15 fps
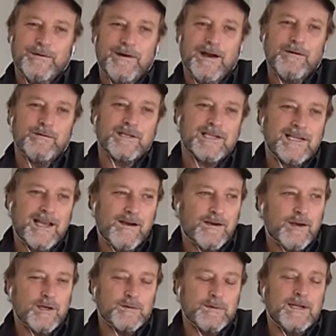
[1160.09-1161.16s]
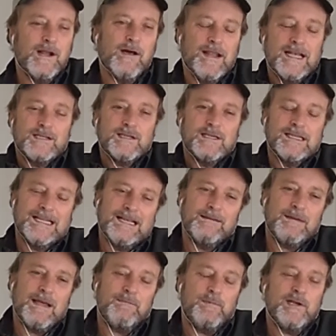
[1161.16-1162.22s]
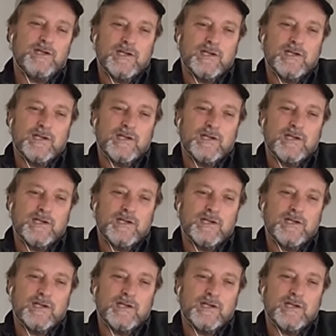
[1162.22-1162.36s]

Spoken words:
Well, we'll see how it goes. But no, that's that